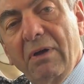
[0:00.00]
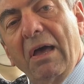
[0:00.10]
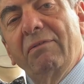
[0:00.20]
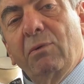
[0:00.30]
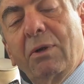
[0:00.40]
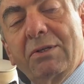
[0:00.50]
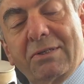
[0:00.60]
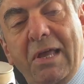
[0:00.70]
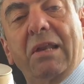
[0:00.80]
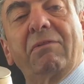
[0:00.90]
ever want to
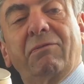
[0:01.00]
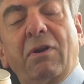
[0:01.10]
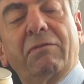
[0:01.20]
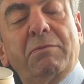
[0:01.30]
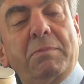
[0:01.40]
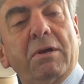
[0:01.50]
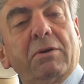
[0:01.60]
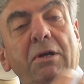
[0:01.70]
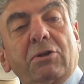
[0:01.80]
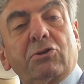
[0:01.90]
stand in front of a mirror
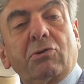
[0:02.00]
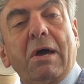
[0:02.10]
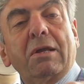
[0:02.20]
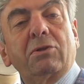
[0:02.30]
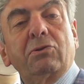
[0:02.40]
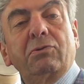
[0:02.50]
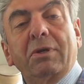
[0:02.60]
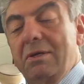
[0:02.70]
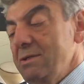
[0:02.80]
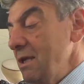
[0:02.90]
and try to do
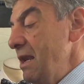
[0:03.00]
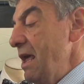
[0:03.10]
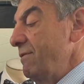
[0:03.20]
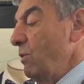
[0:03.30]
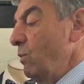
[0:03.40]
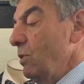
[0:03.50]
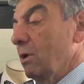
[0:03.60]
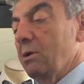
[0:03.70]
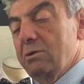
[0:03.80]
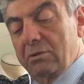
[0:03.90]
this. It never
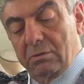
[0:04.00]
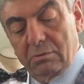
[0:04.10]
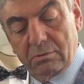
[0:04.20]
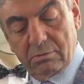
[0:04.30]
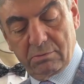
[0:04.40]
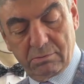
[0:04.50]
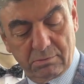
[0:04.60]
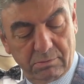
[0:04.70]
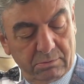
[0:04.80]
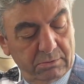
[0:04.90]
works.
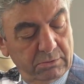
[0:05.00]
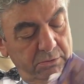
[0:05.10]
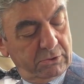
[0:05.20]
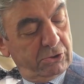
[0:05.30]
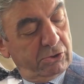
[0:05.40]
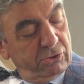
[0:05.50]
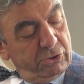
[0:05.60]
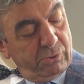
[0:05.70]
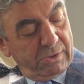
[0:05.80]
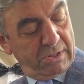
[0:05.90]
Because you're
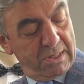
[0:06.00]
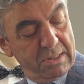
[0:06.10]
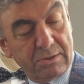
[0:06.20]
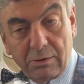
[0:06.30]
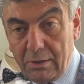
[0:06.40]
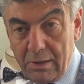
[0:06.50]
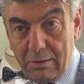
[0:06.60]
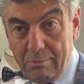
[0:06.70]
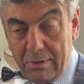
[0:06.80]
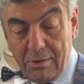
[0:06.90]
doing this, looking in the
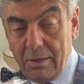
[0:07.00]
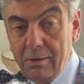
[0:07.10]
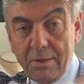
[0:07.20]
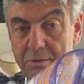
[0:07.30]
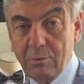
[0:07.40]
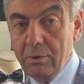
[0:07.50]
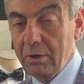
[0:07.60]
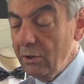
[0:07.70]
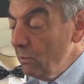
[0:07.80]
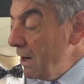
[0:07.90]
mirror, it doesn't work.
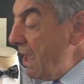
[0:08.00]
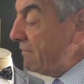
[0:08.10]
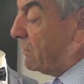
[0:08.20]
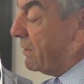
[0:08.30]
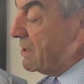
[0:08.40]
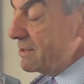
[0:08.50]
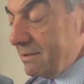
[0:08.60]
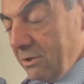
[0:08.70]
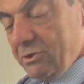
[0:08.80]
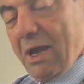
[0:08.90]
You want to have it when
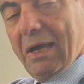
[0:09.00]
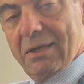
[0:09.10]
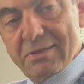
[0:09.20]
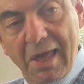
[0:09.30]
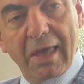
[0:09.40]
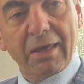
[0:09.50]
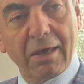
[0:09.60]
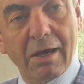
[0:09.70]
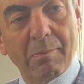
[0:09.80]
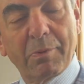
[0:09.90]
the jacket is hanging
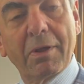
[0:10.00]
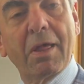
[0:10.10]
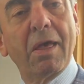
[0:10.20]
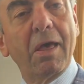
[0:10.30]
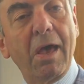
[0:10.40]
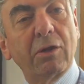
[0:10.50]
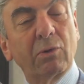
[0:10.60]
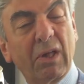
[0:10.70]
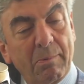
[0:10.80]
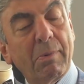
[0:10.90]
up, and you
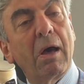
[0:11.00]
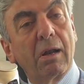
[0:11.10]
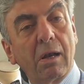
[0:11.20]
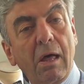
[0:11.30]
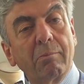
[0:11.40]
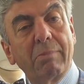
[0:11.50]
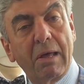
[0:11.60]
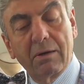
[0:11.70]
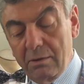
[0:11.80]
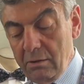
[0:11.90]
get a lot
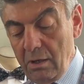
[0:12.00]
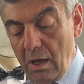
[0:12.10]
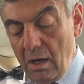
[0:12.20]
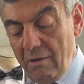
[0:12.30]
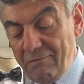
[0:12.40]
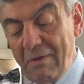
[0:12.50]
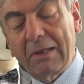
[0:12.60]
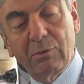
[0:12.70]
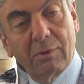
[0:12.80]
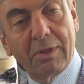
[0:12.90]
better
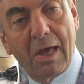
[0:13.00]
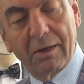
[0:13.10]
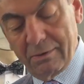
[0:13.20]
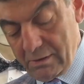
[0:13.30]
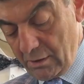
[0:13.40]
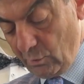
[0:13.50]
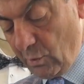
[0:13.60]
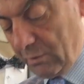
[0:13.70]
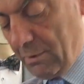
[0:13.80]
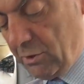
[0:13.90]
effect with that. It'll
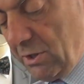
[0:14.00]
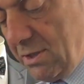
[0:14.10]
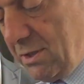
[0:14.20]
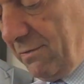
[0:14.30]
work much easier